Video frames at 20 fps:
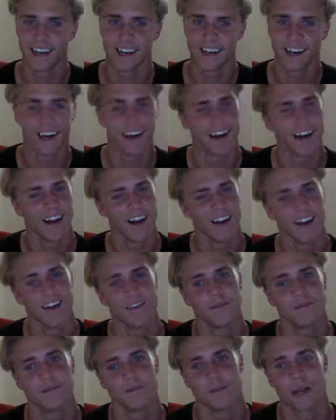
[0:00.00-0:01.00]
I don't know,
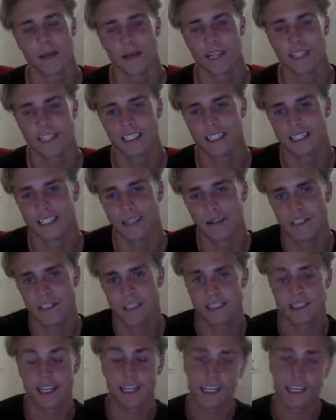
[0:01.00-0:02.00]
maybe it was
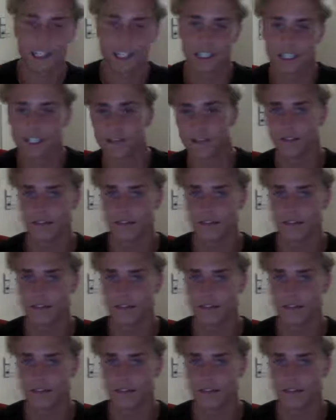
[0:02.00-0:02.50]
just like a shift of